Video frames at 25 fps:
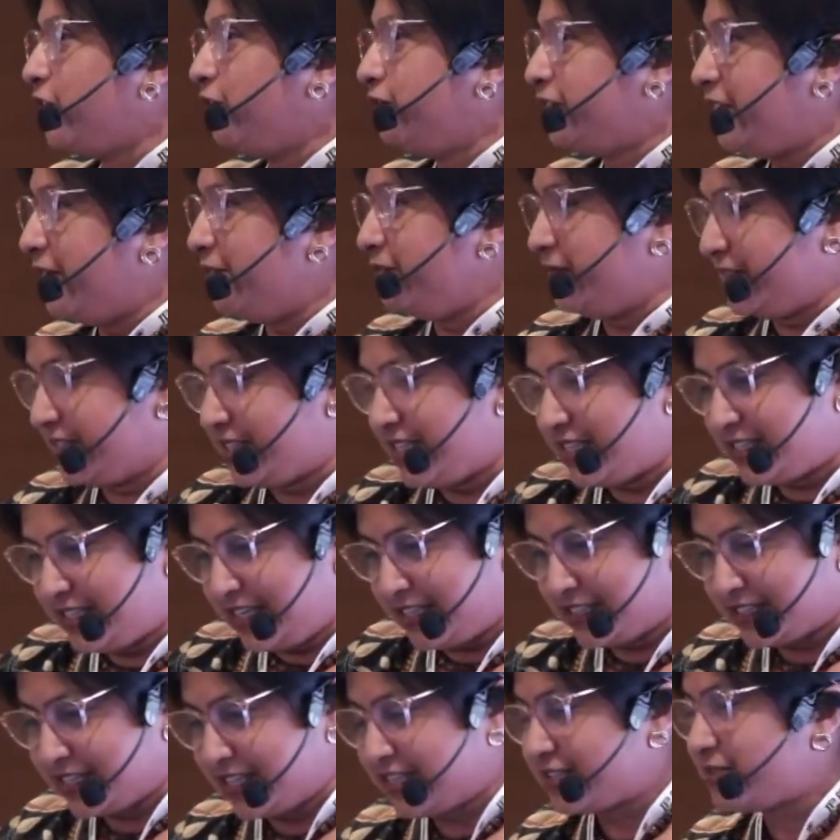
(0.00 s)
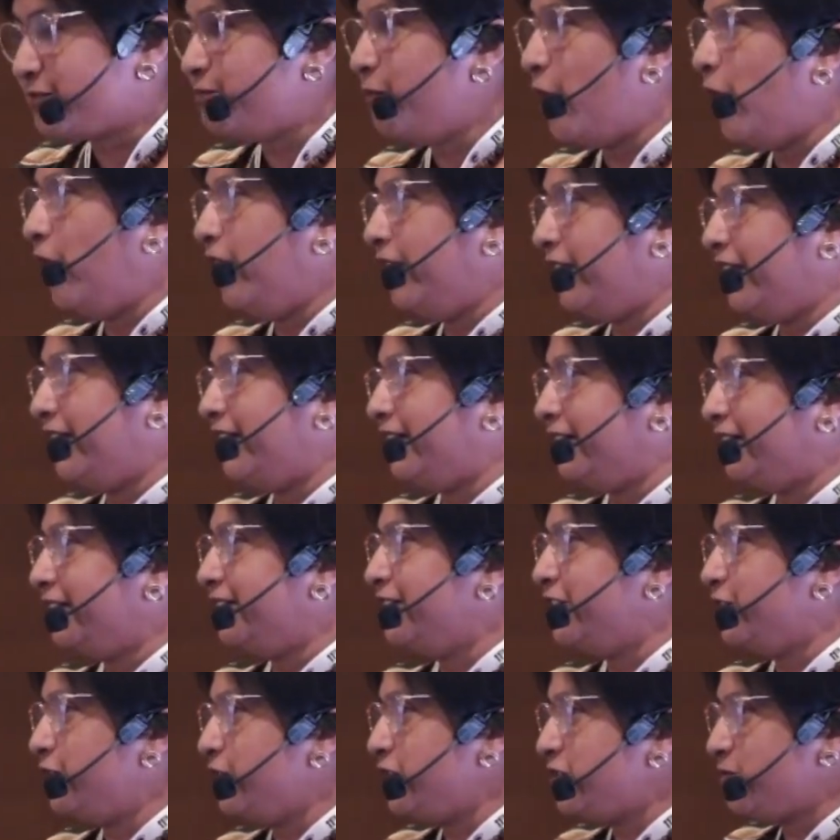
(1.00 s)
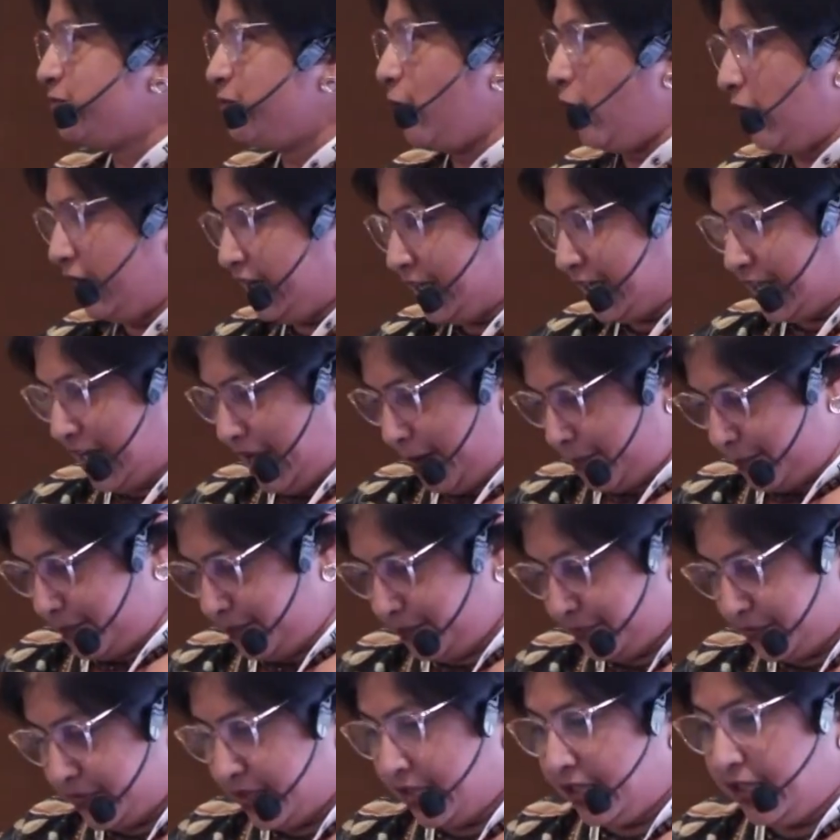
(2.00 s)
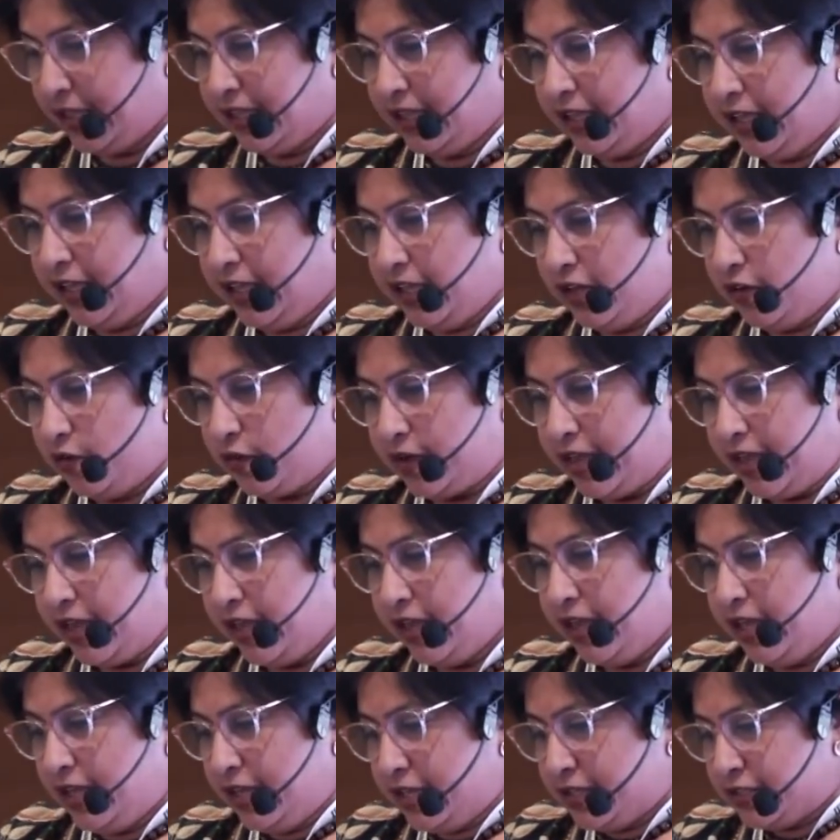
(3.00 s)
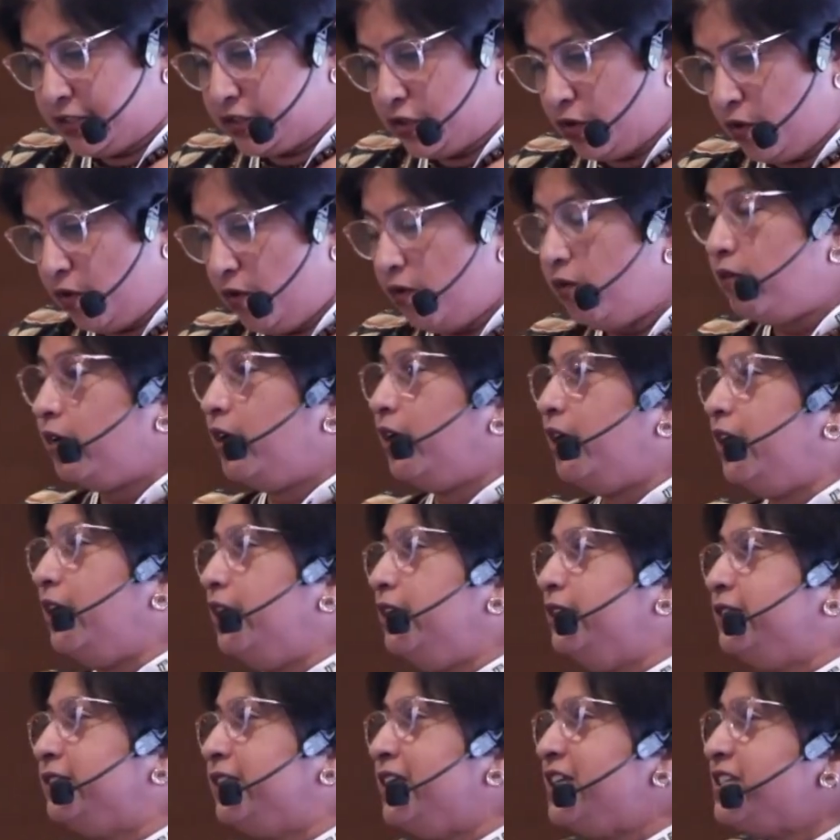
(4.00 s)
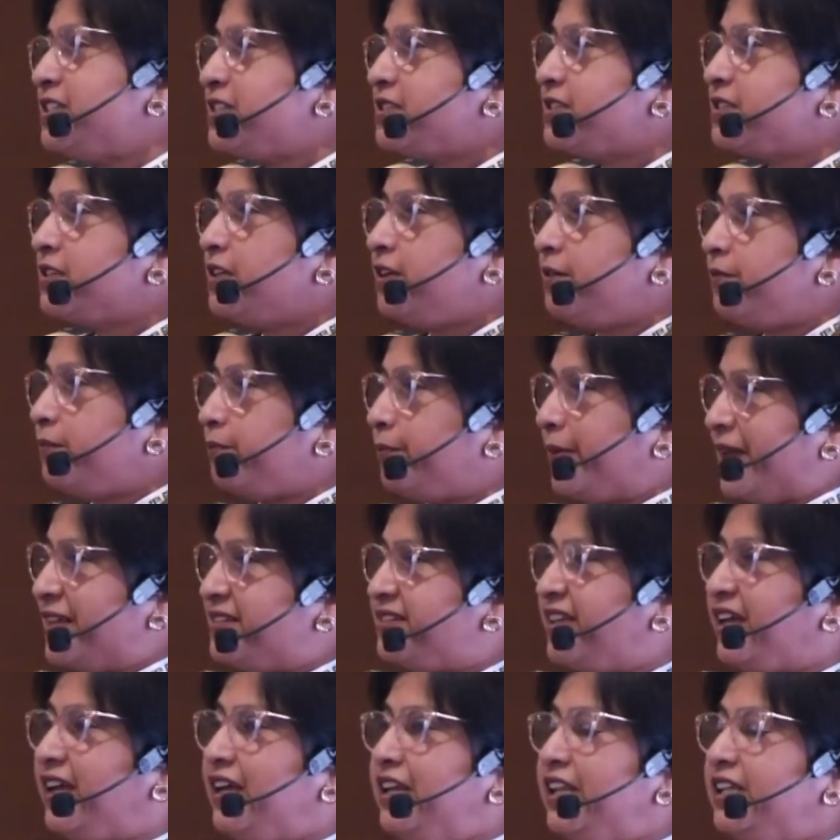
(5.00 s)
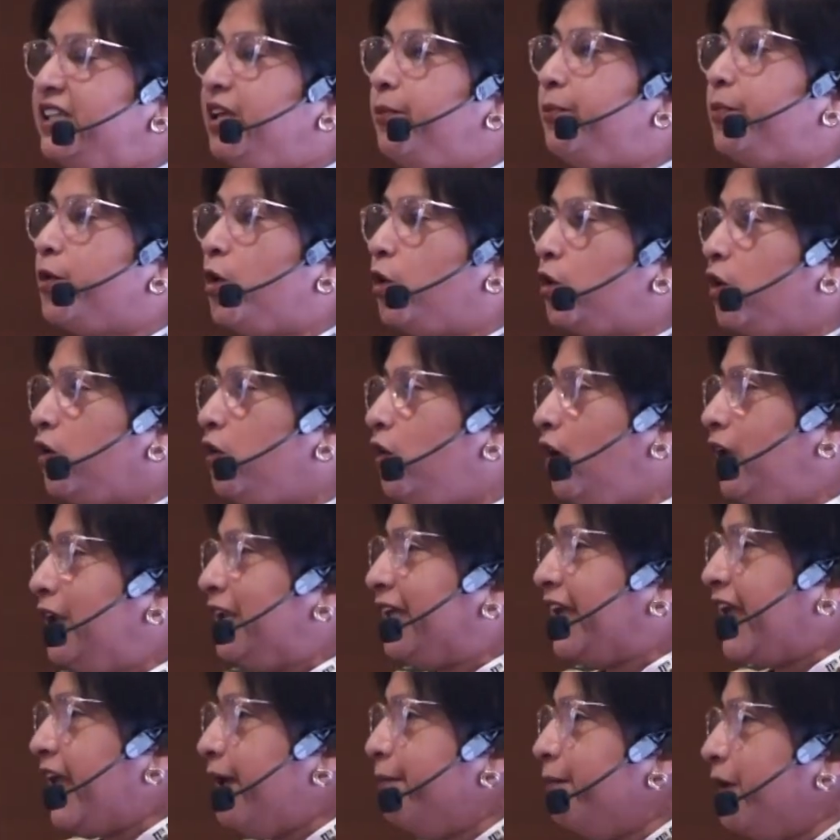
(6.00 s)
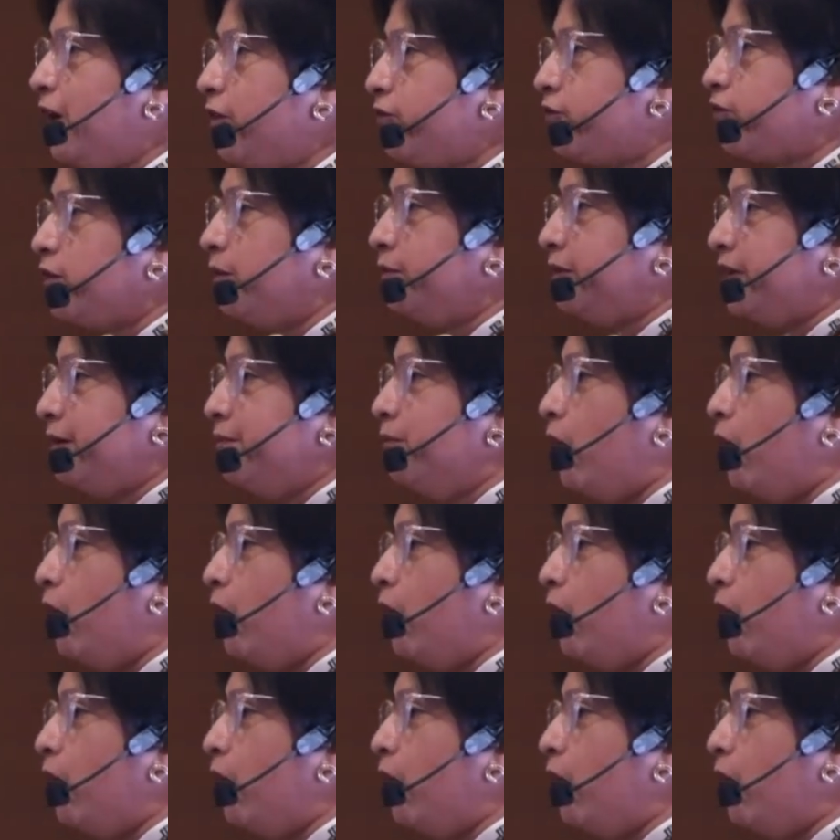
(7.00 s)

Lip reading: of them. This is just a small, small clip. Okay, so this, basically the protocol came out from the